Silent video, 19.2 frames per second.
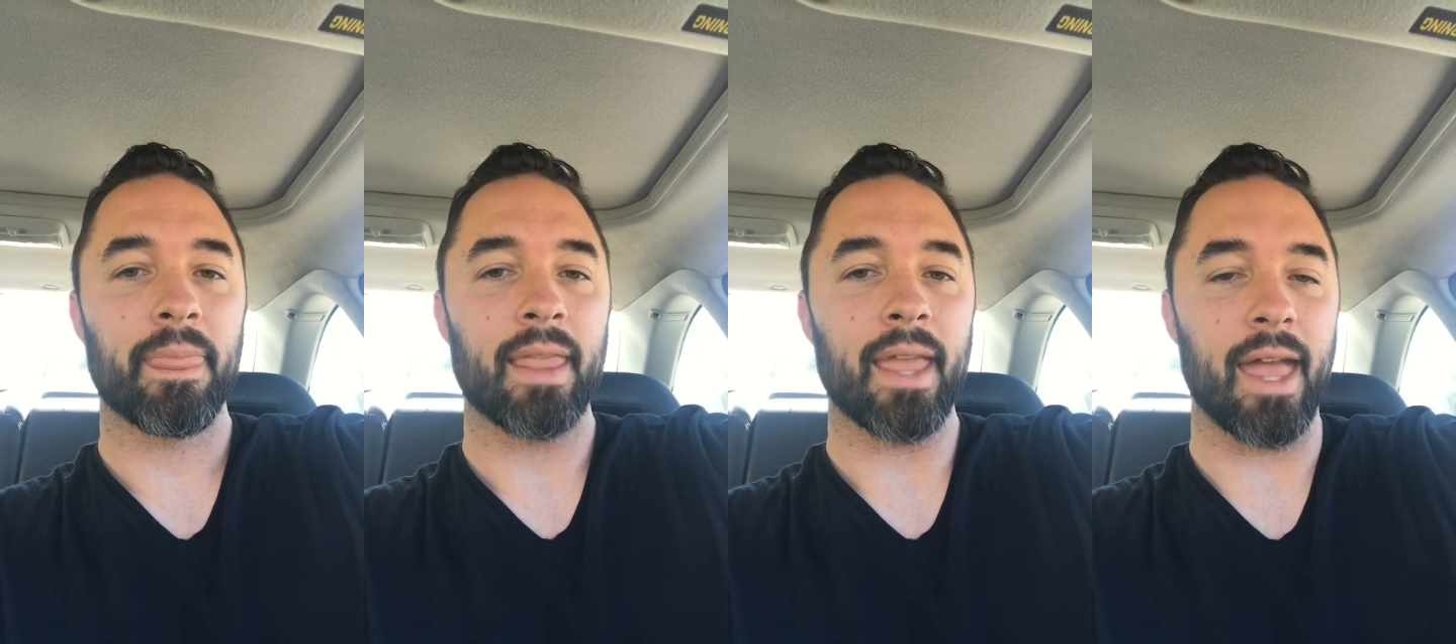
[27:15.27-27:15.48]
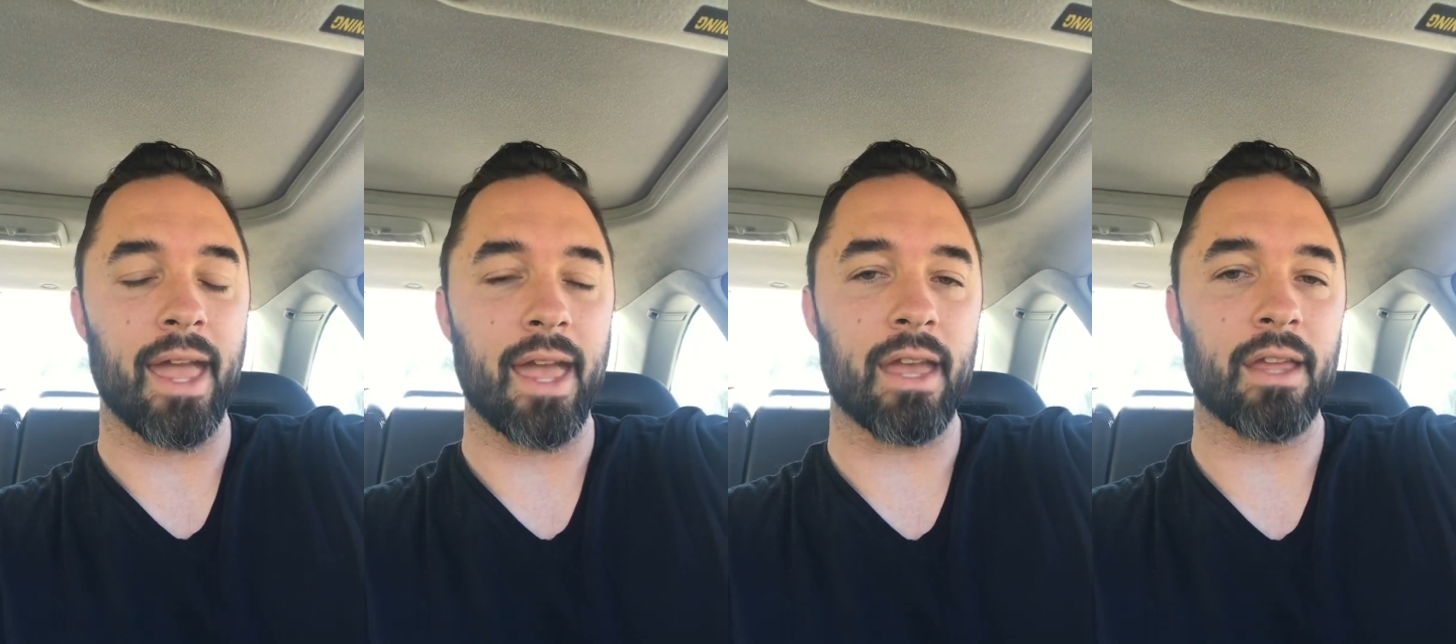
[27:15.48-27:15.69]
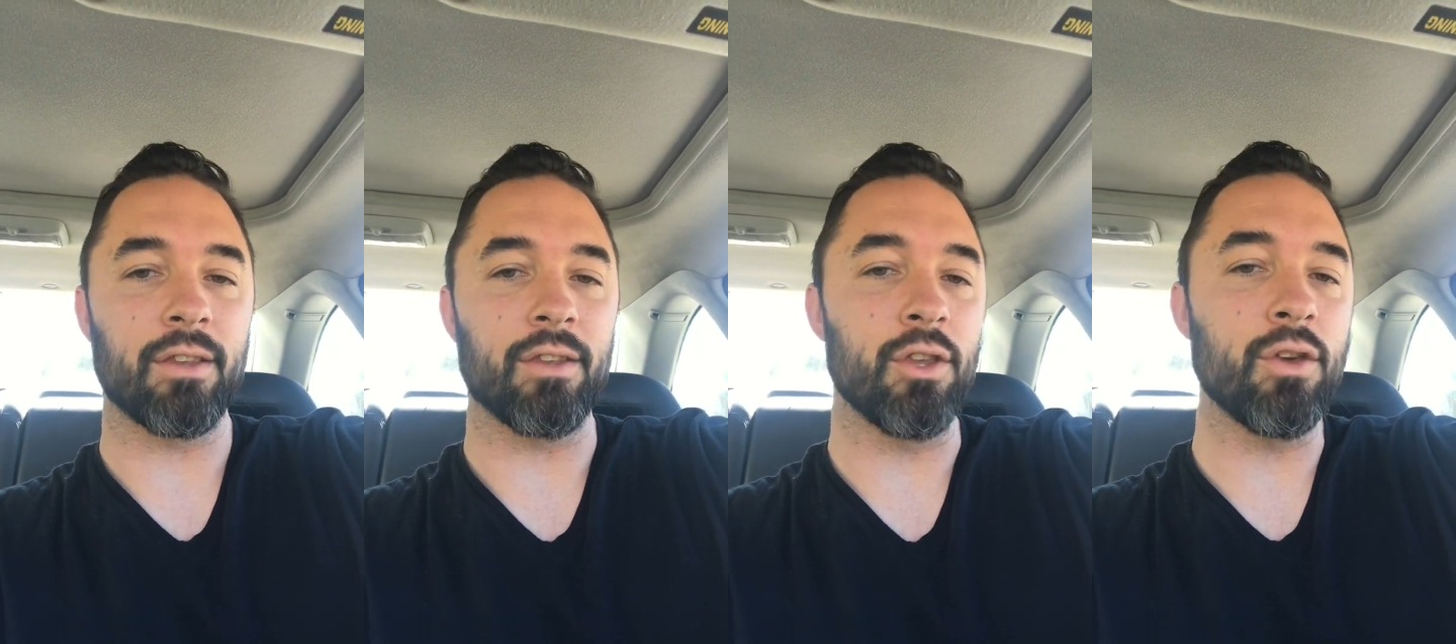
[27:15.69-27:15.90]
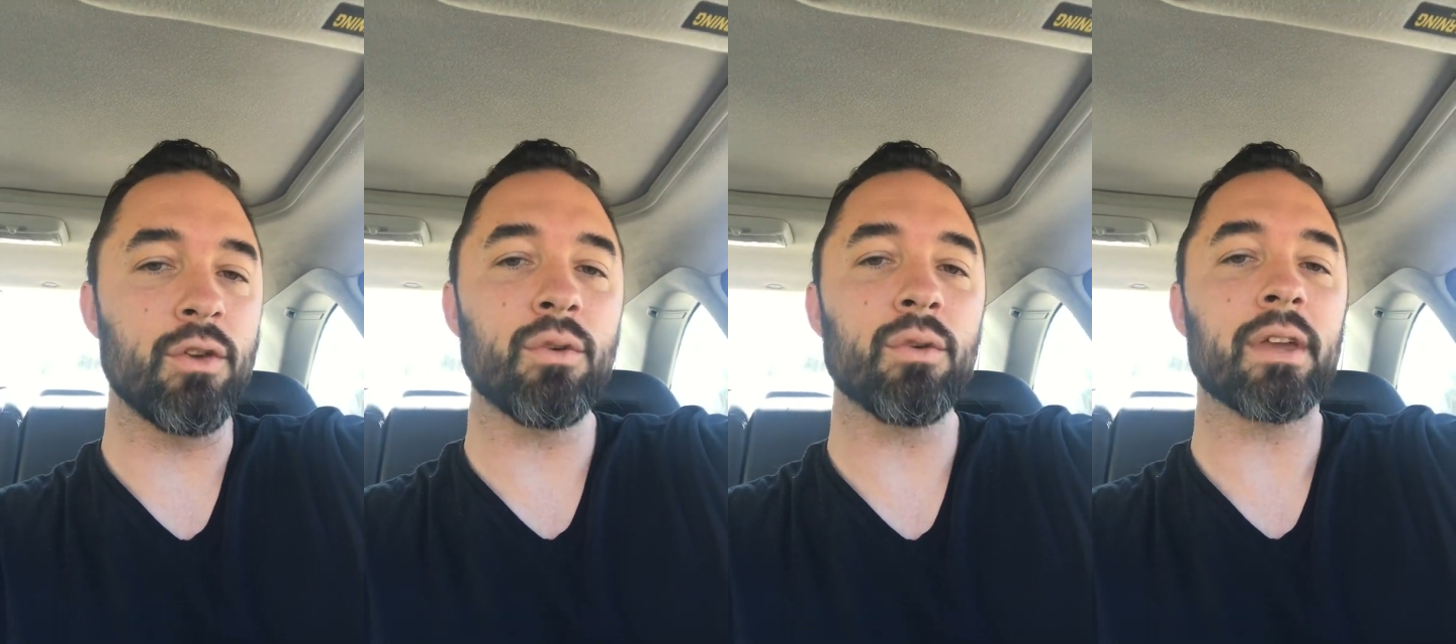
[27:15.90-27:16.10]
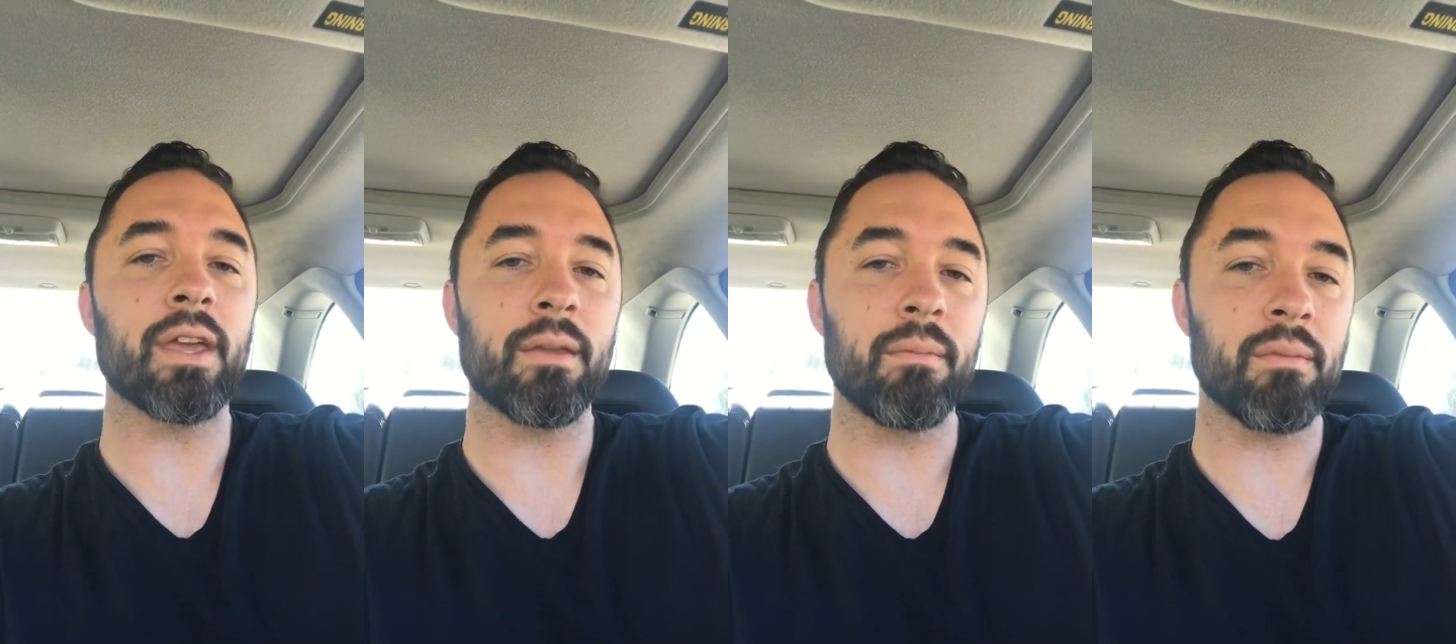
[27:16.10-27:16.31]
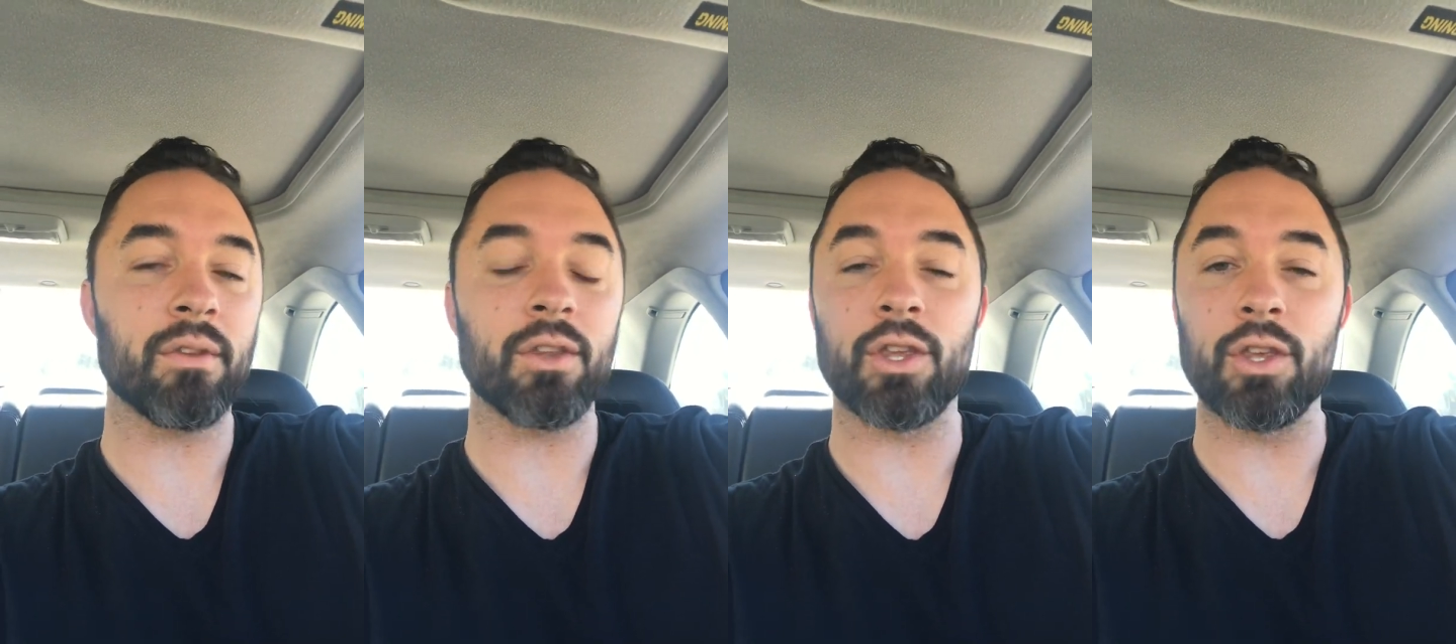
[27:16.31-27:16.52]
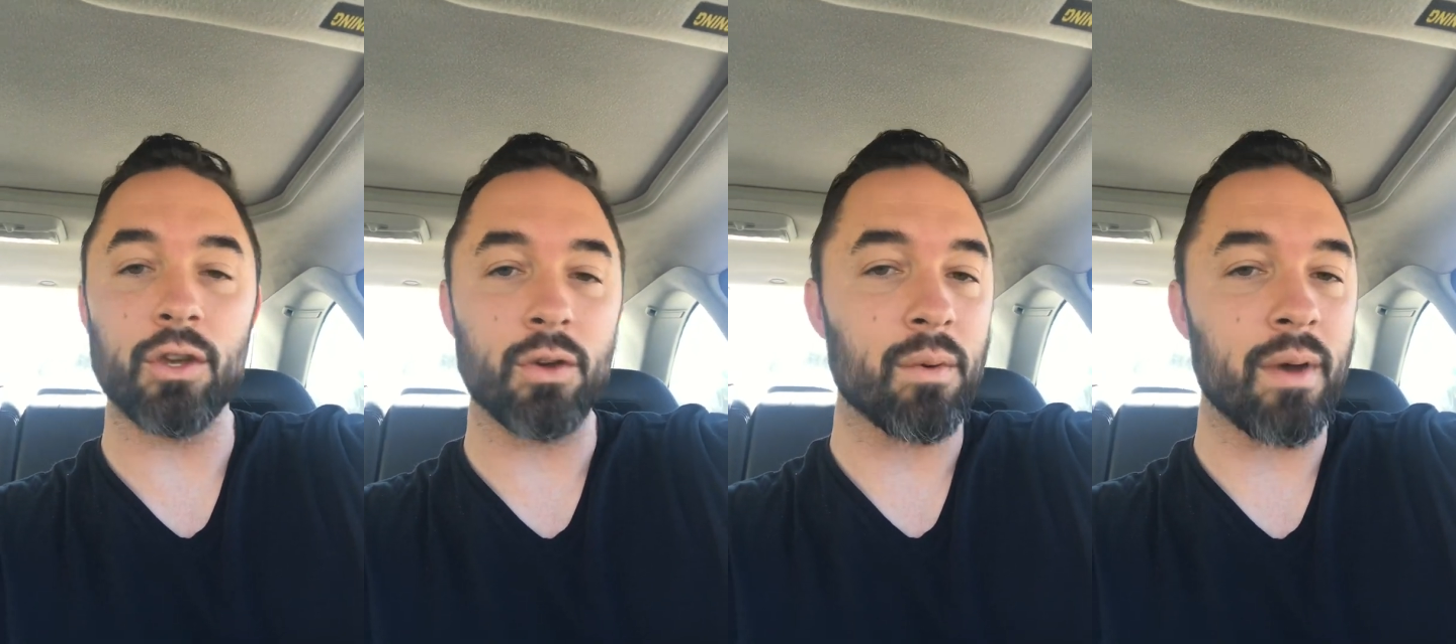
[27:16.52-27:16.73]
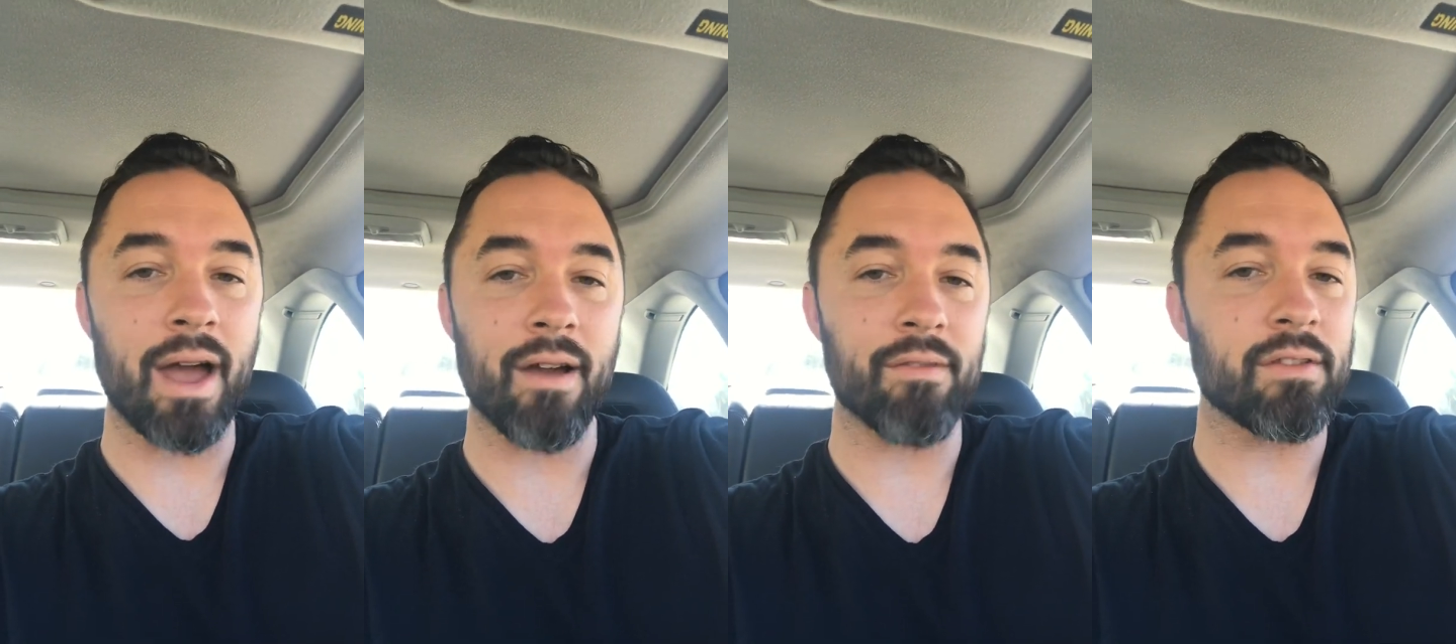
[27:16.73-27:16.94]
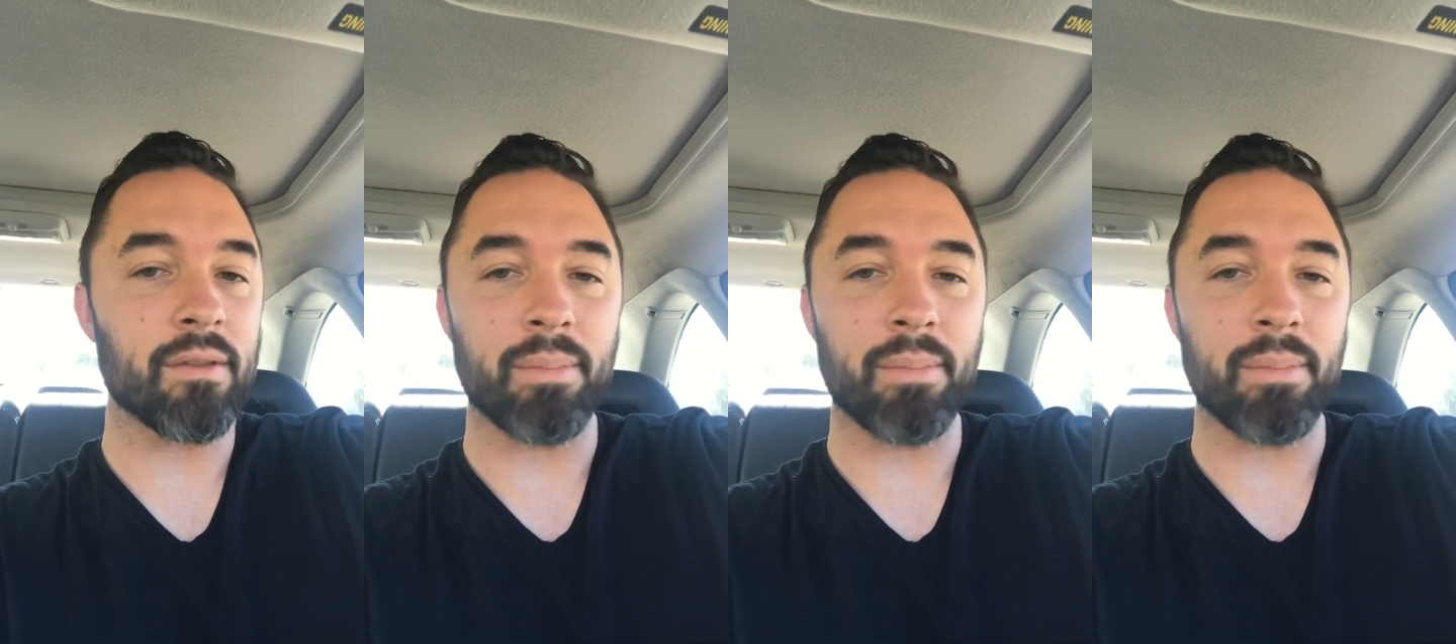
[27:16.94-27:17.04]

And you have